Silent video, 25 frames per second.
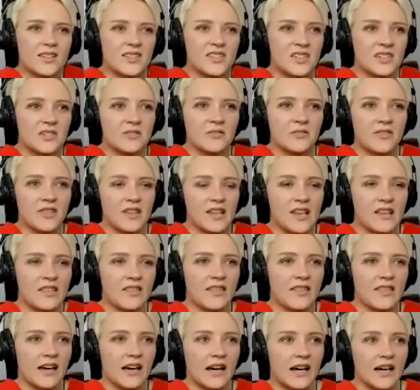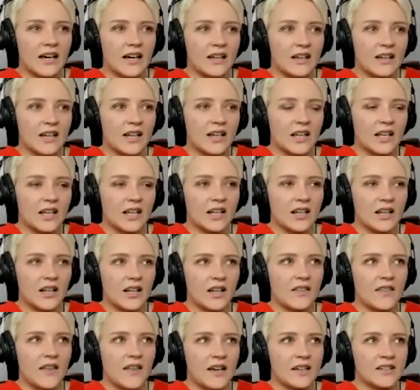Do you think that
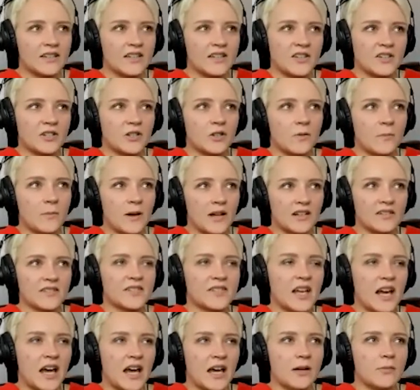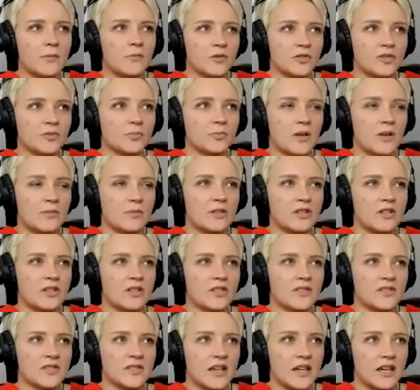that additional amount of time was maybe
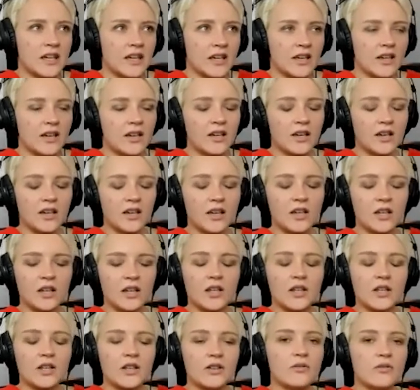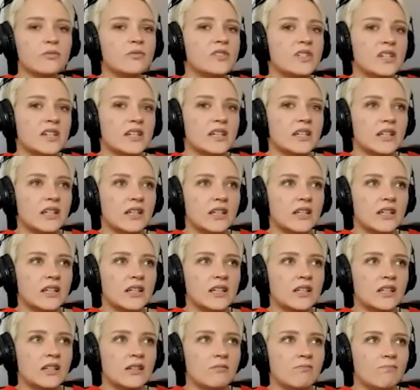just like you
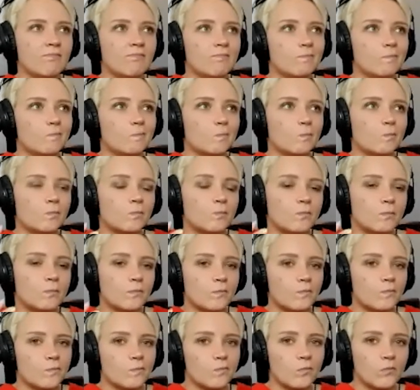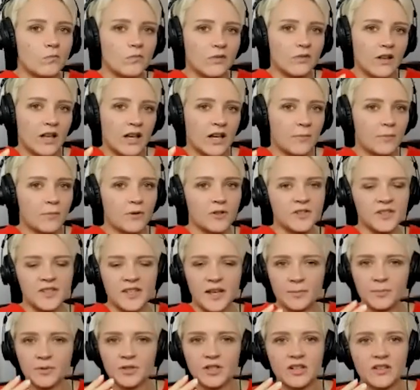didn't like a
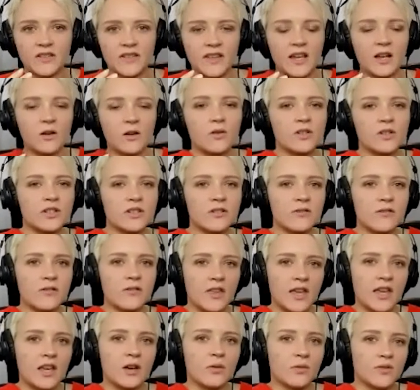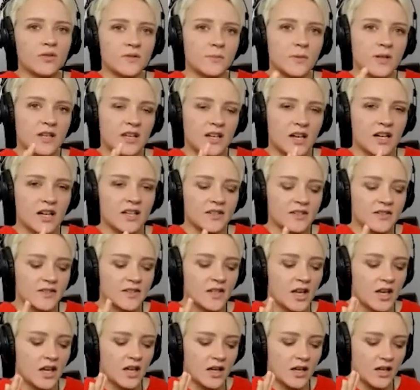perception thing, or do you think it was because
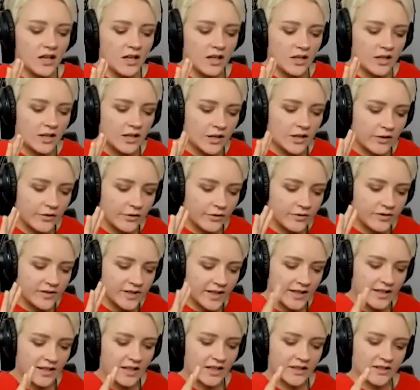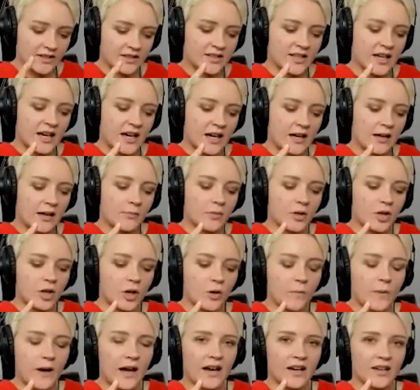you didn't at the time
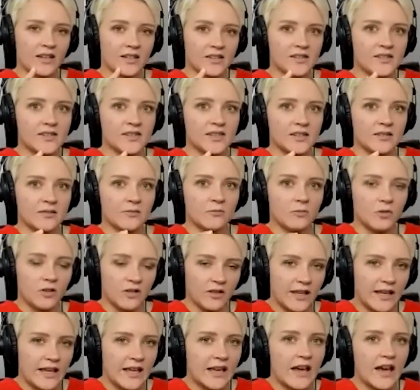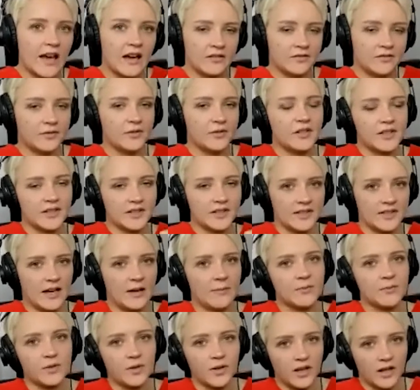go back and relate every
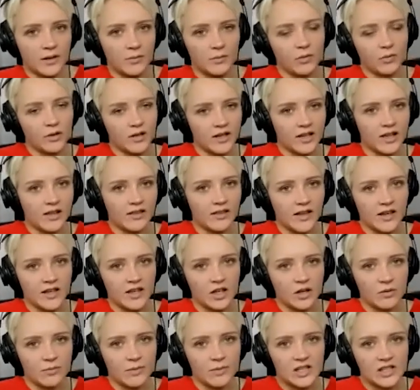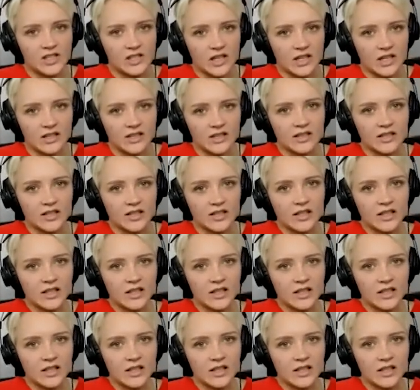step to the employee, like you mentioned?